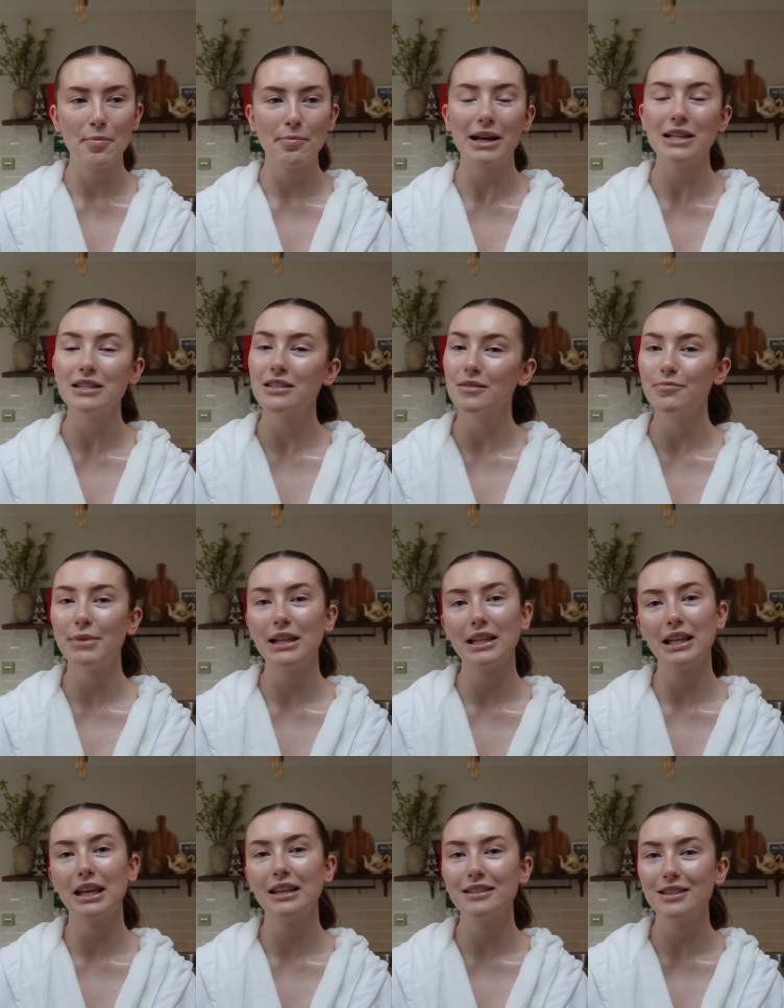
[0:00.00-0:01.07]
Mads and
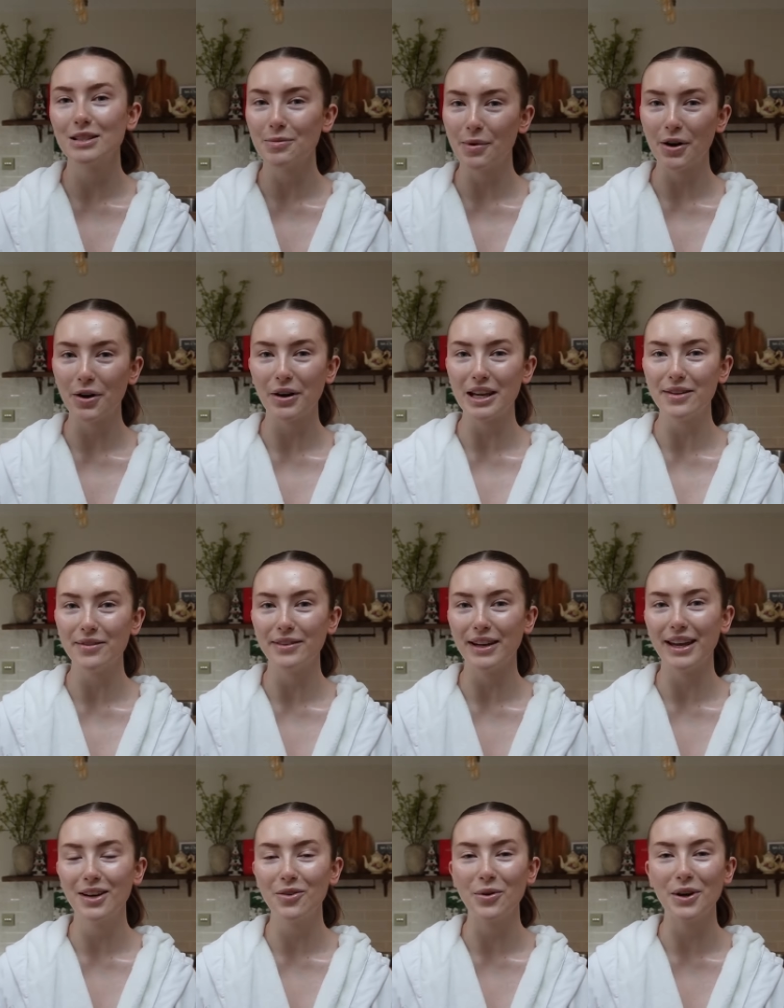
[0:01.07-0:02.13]
Millie tomorrow
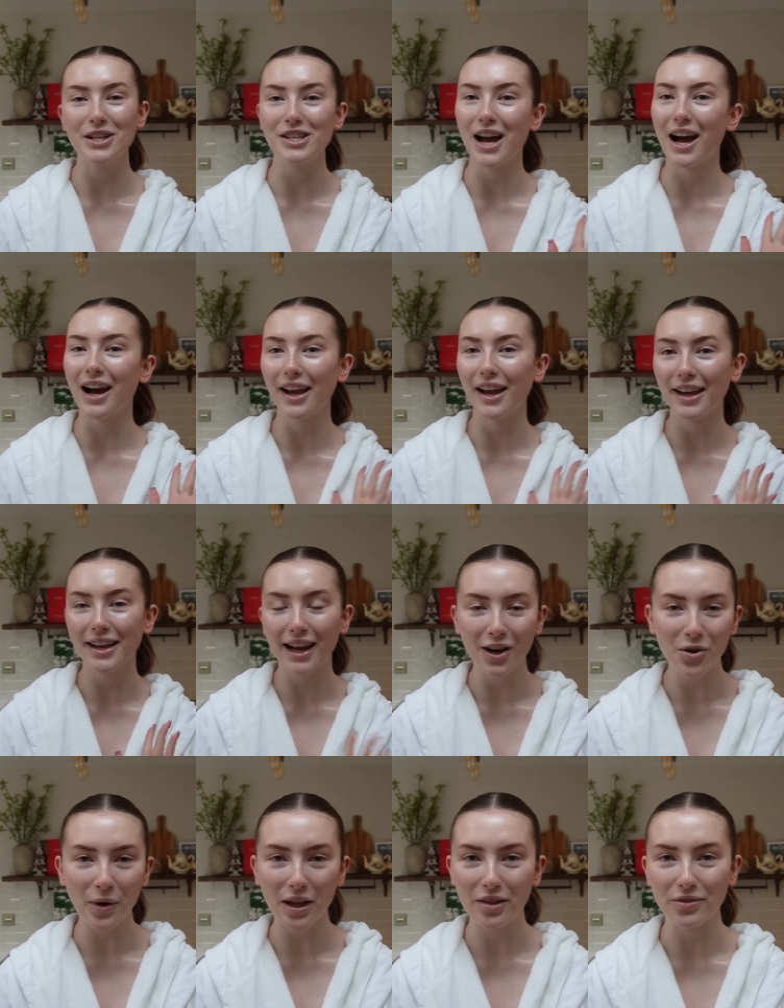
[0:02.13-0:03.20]
evening, which I
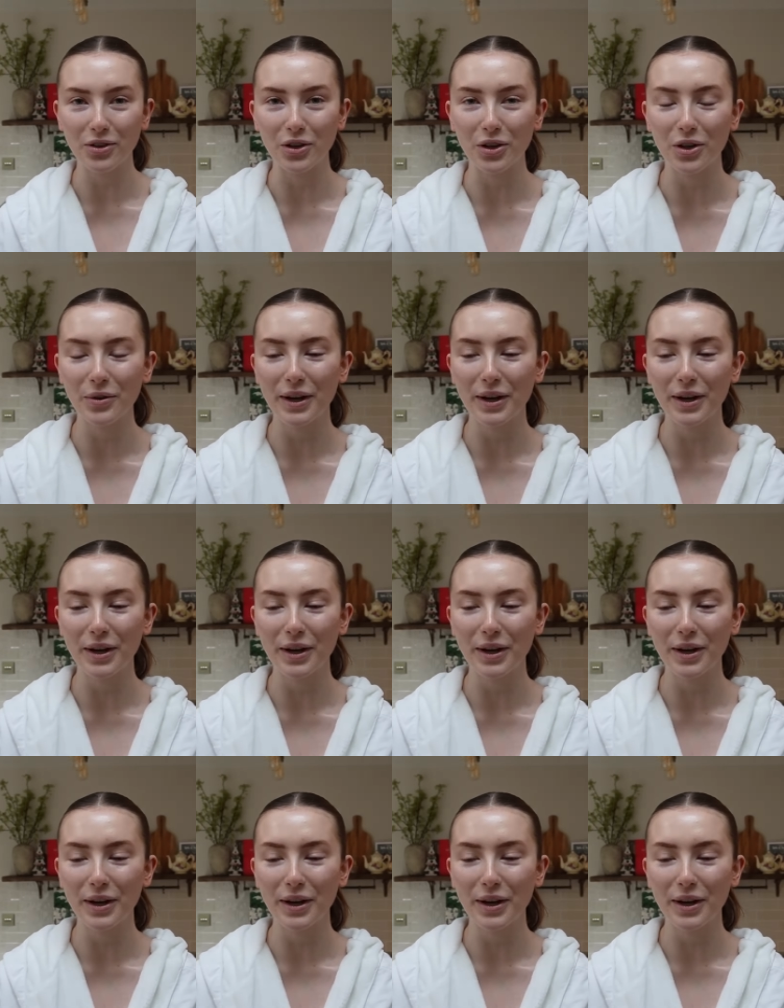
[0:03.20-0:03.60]
cannot wait for.